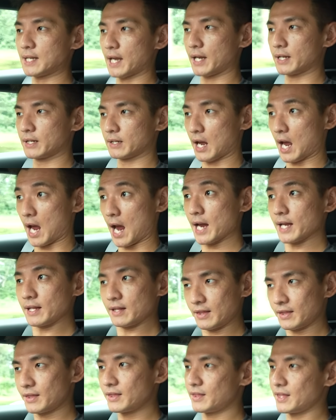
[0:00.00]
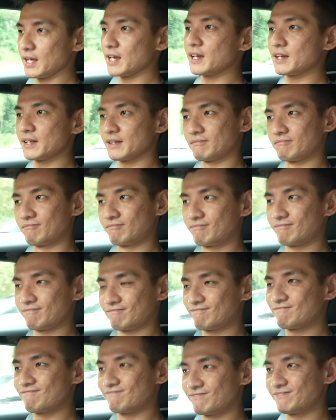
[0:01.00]
and I think
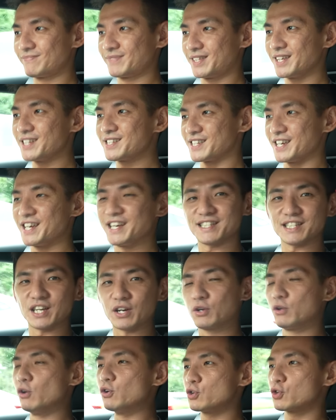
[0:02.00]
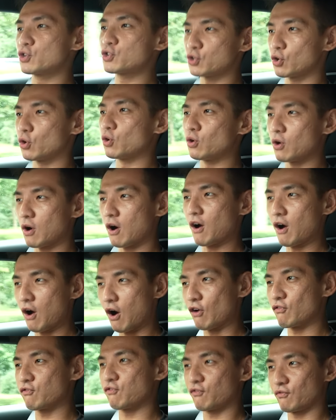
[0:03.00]
this is a good show
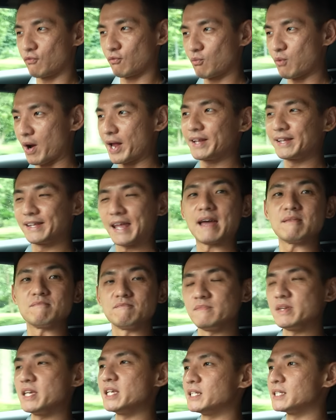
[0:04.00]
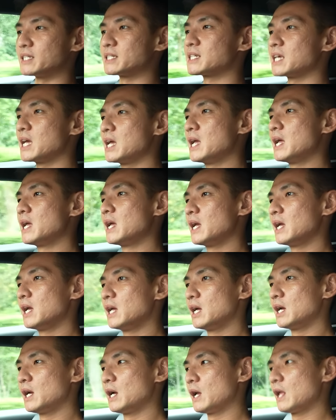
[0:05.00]
of what that means.
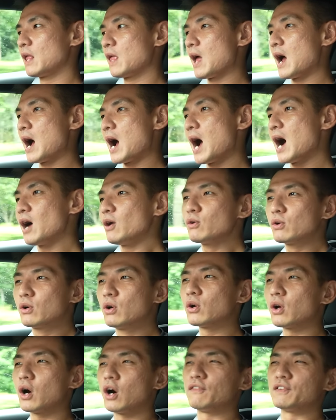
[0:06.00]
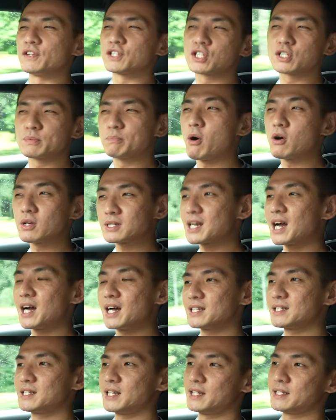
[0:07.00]
How good of a sports
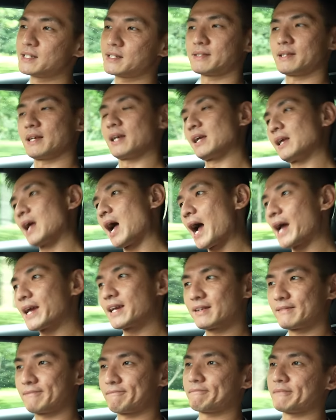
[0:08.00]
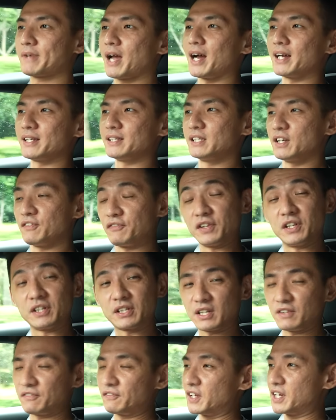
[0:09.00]
car is this? I can't
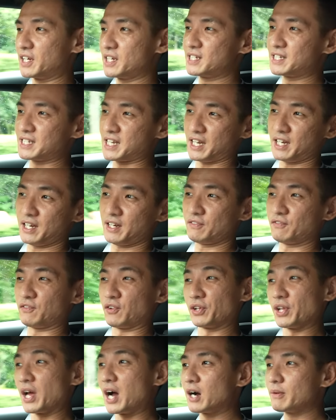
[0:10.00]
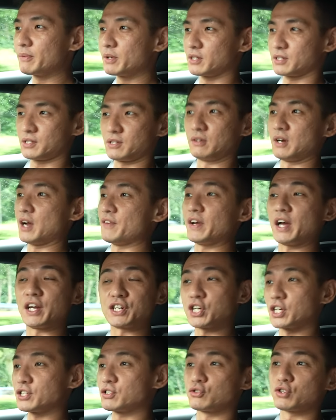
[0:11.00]
definitively say for now, because I haven't had
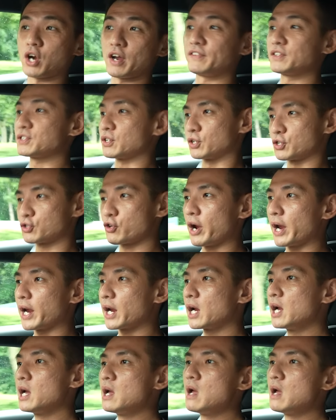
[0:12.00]
a chance to drive this on the track,